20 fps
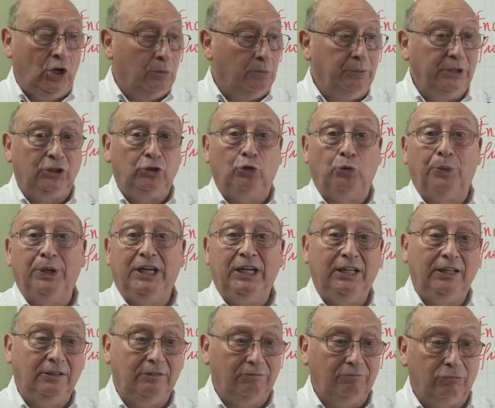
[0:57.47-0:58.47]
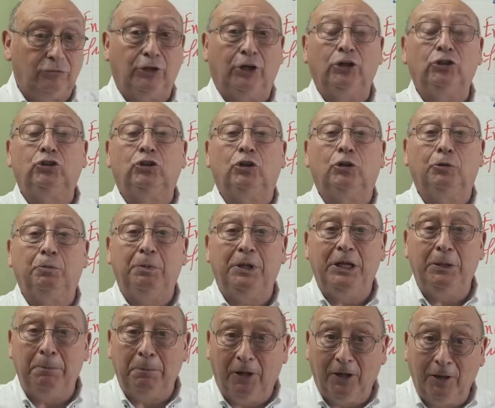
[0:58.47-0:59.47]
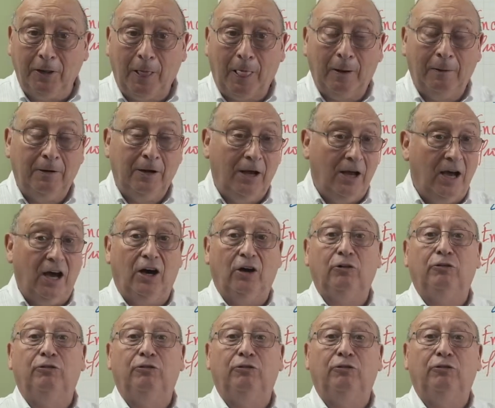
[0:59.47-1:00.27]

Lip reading: between trusted people, our